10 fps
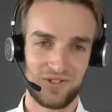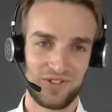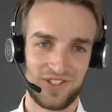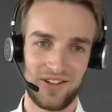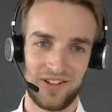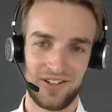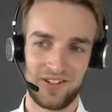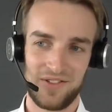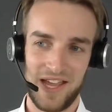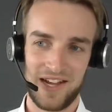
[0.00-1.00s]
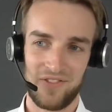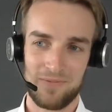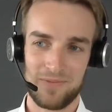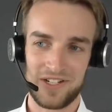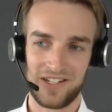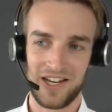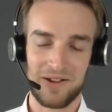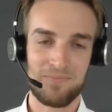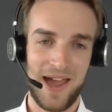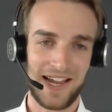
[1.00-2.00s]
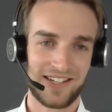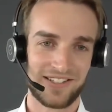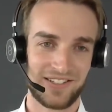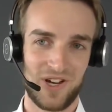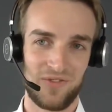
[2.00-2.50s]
use the environmental impact